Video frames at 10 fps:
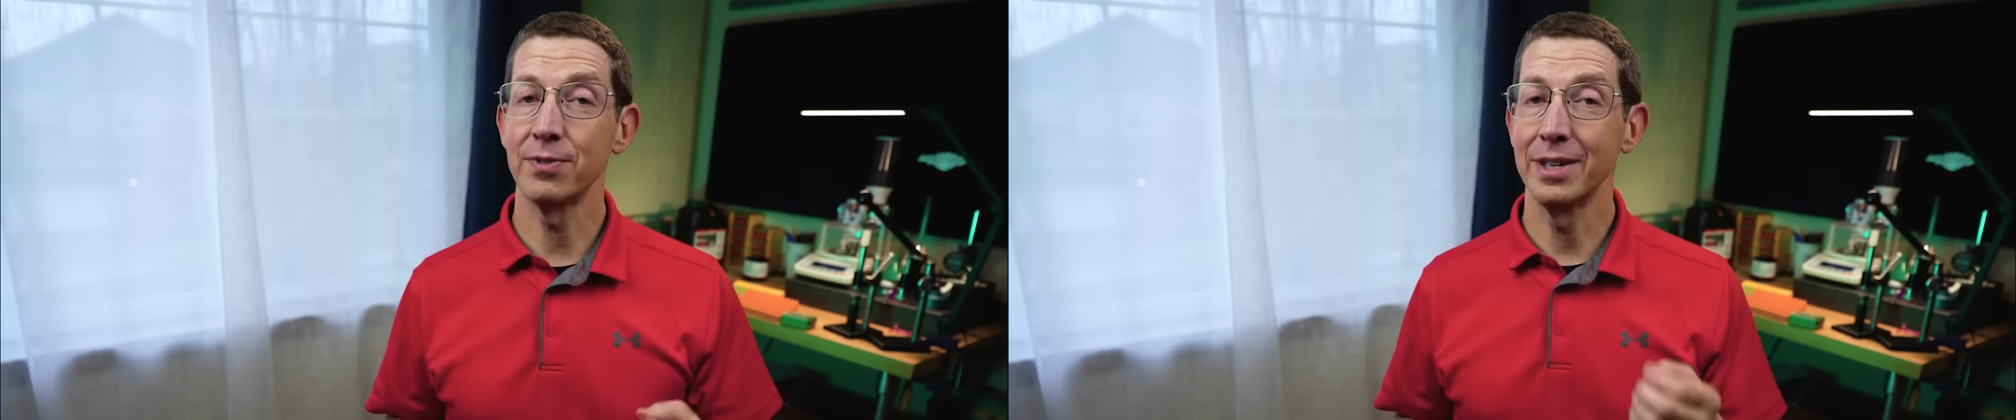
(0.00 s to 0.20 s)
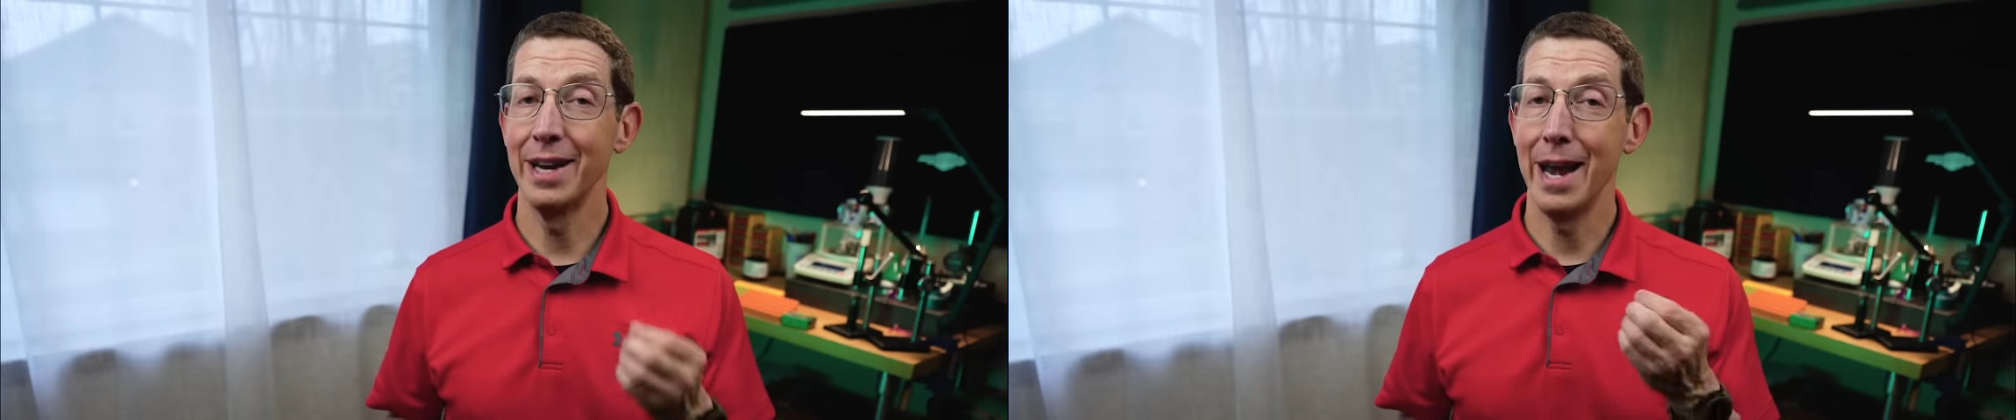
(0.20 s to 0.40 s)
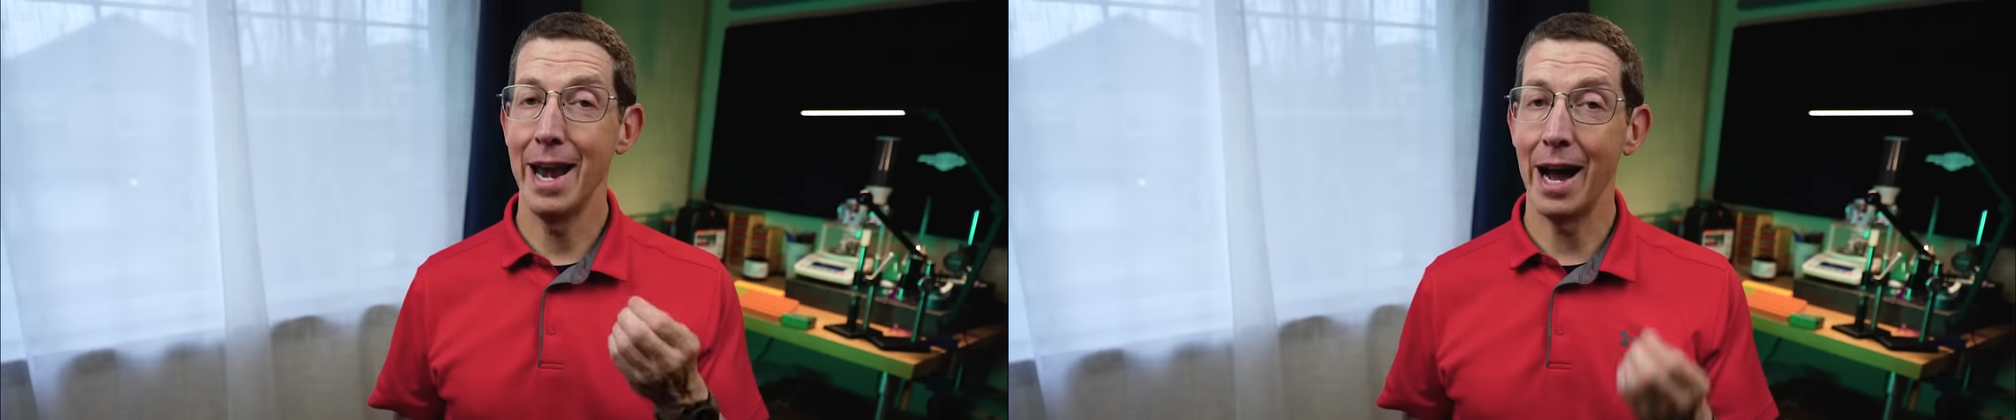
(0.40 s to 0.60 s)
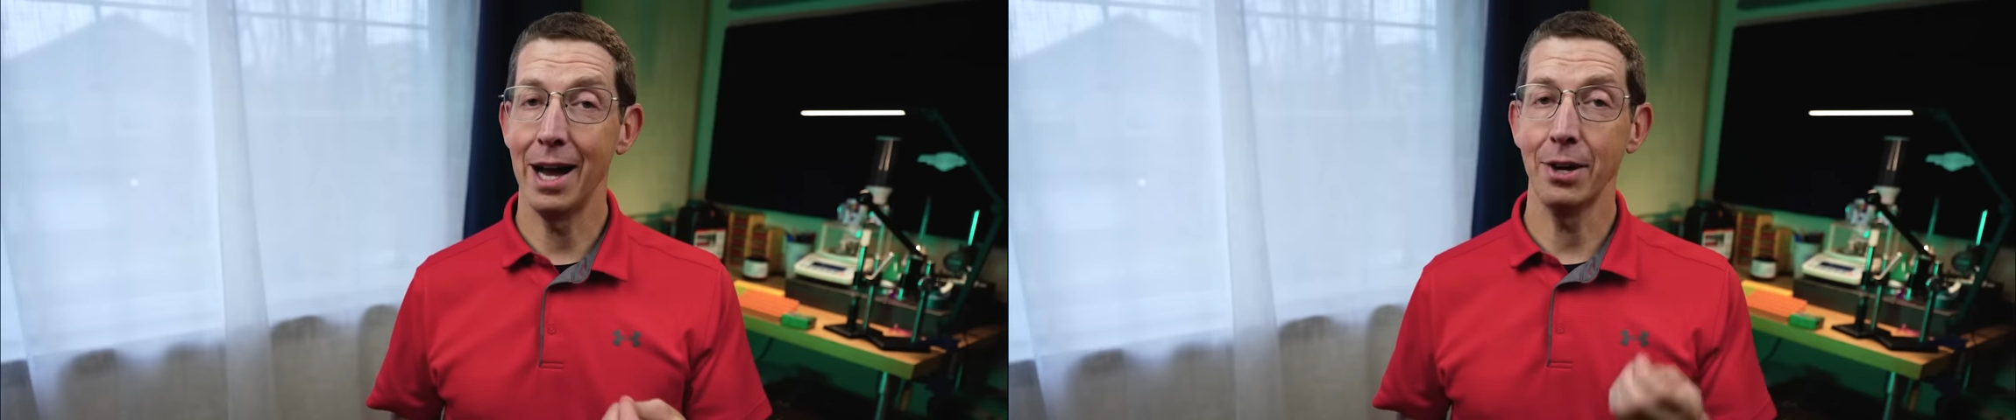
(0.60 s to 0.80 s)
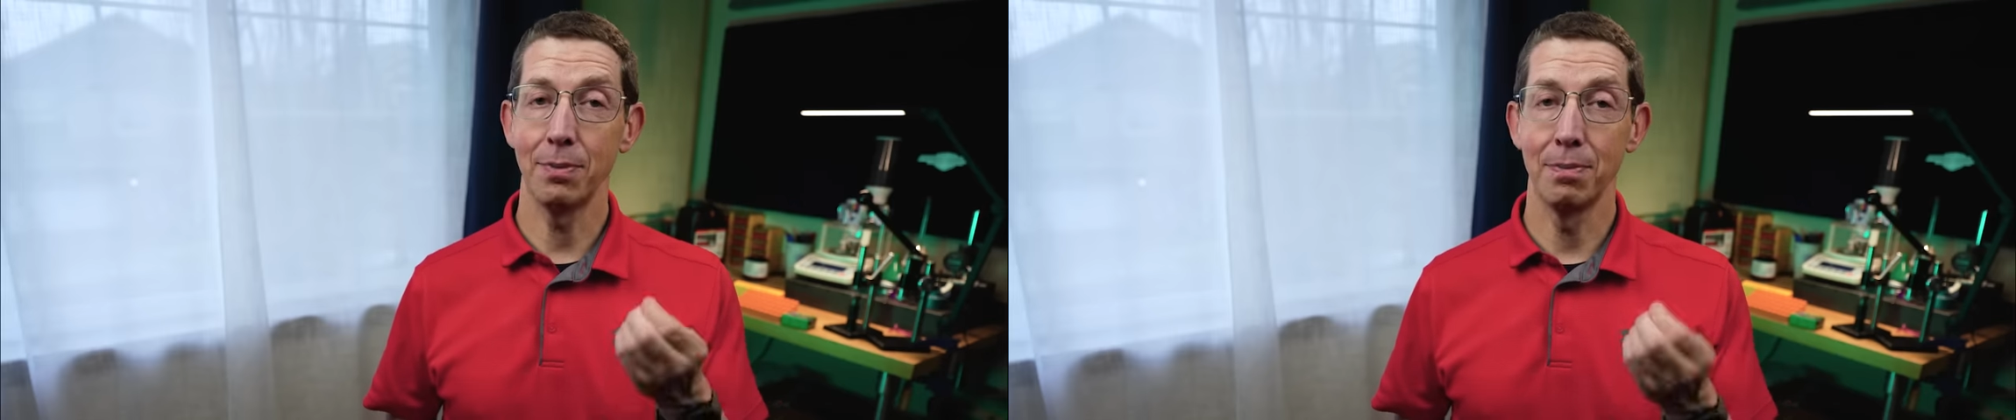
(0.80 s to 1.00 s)
for
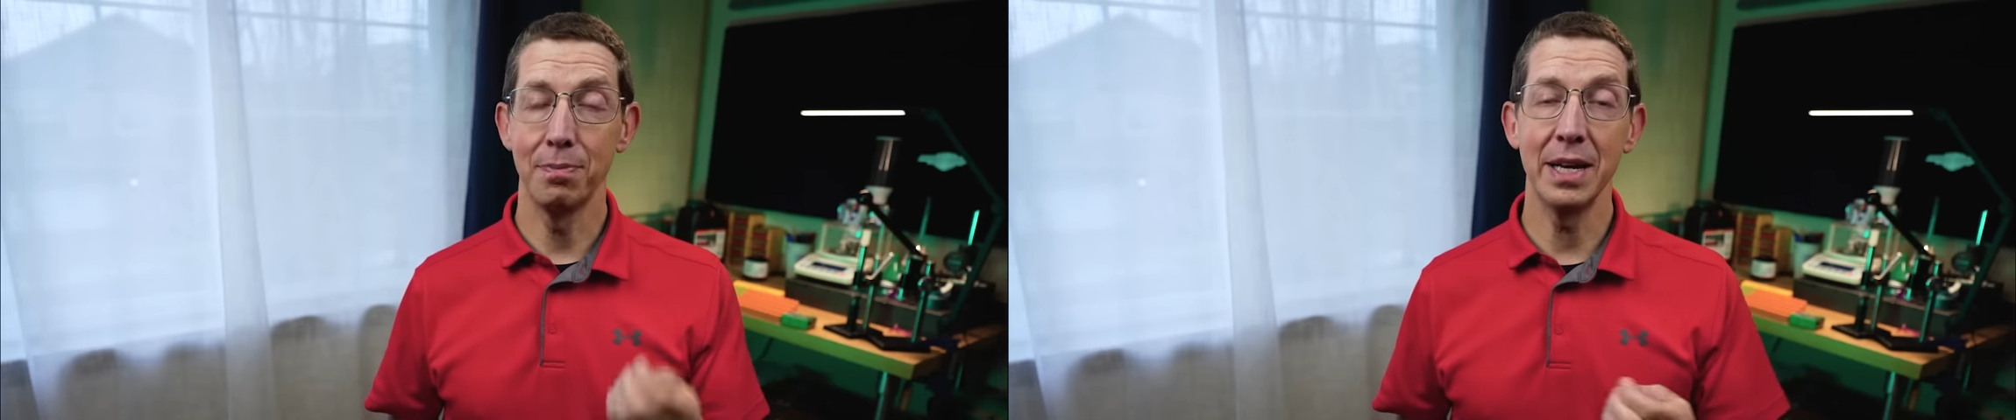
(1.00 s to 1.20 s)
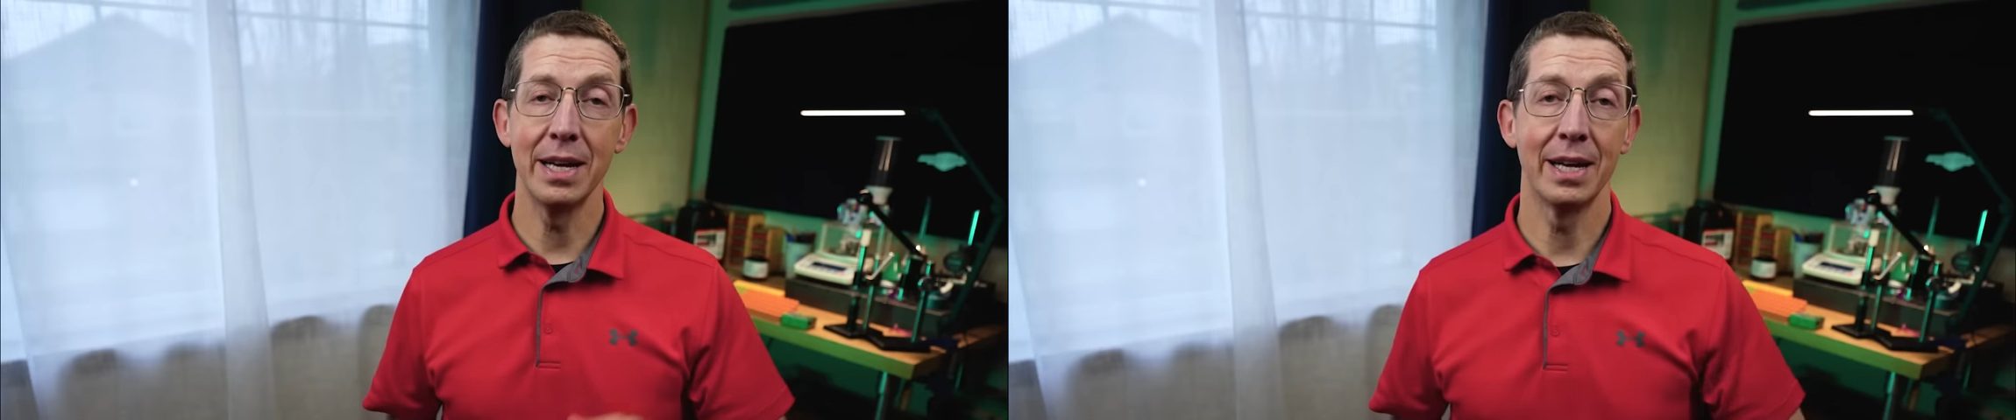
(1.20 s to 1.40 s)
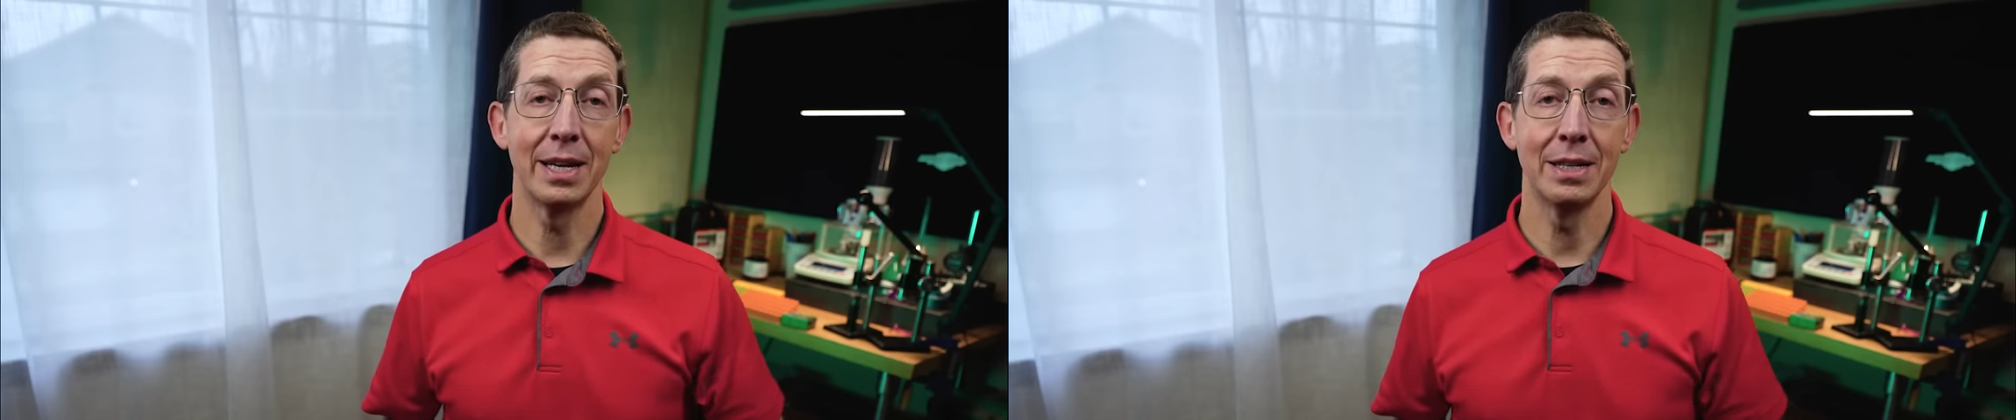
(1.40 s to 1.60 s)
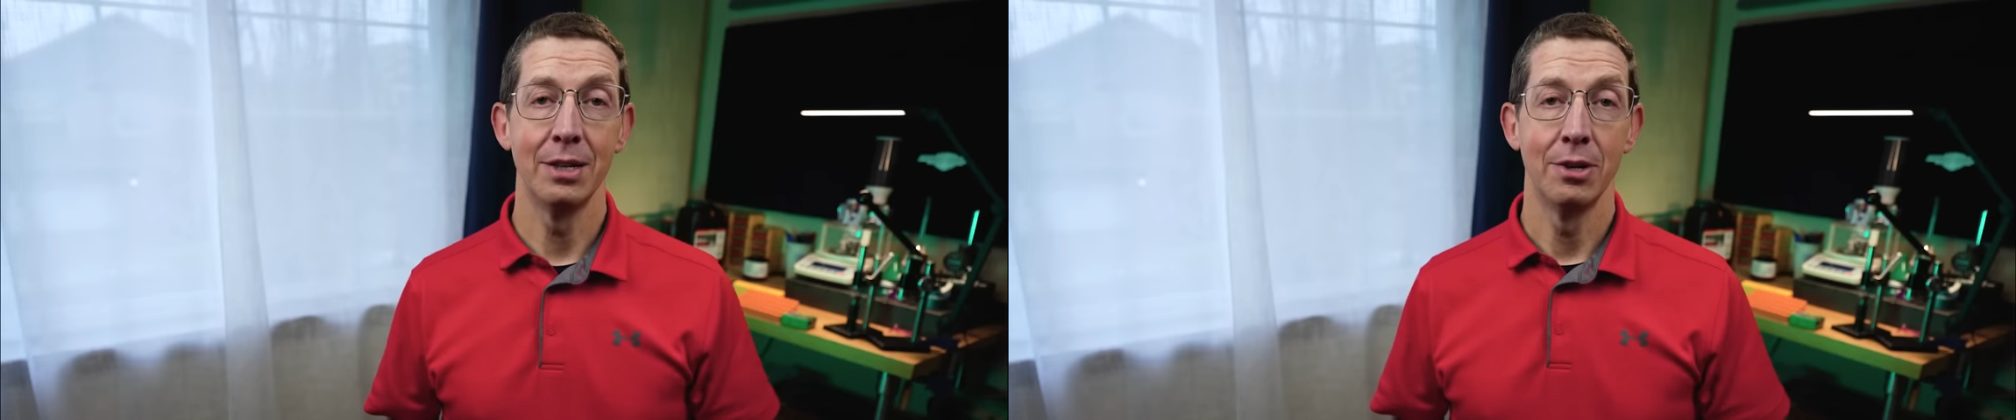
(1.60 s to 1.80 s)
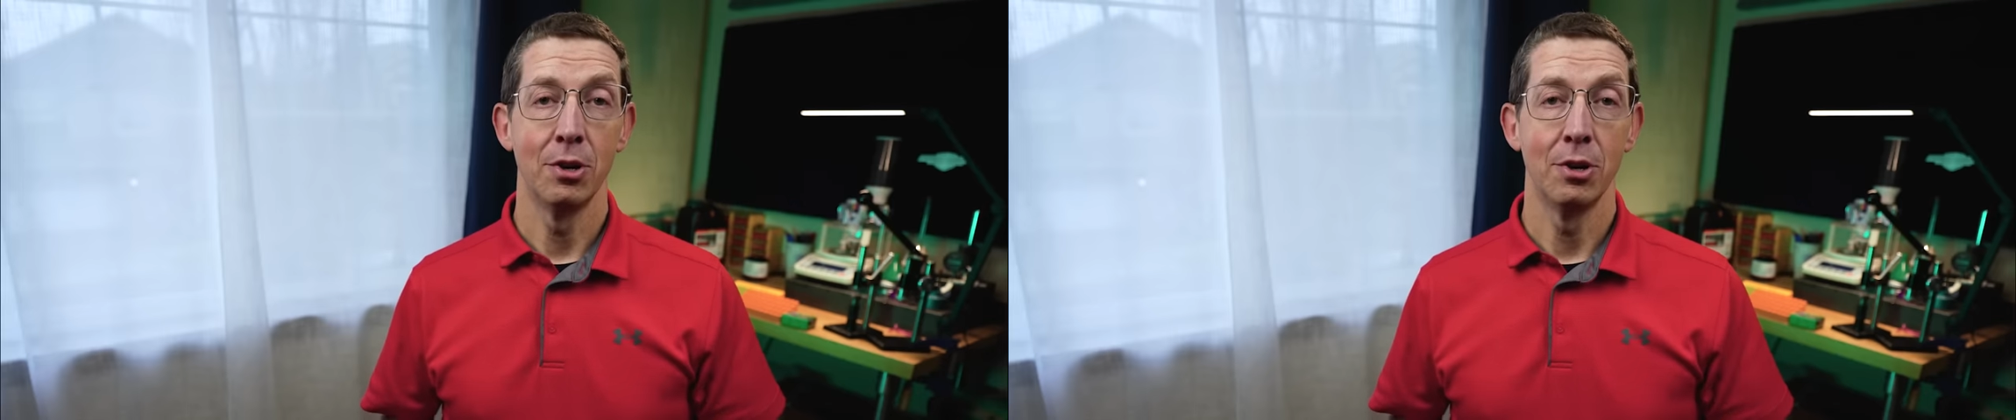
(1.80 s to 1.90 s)
not being